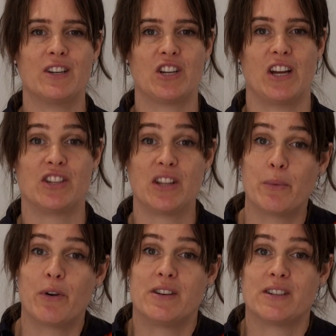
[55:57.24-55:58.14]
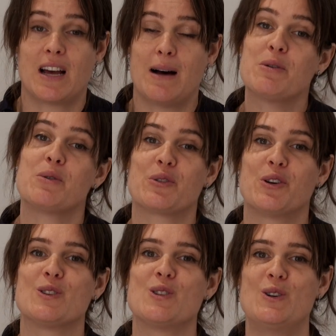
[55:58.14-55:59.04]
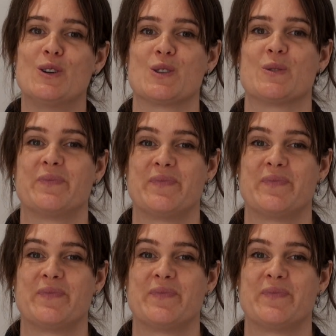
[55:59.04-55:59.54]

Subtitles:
and changing, then we're in disharmony with God's laws.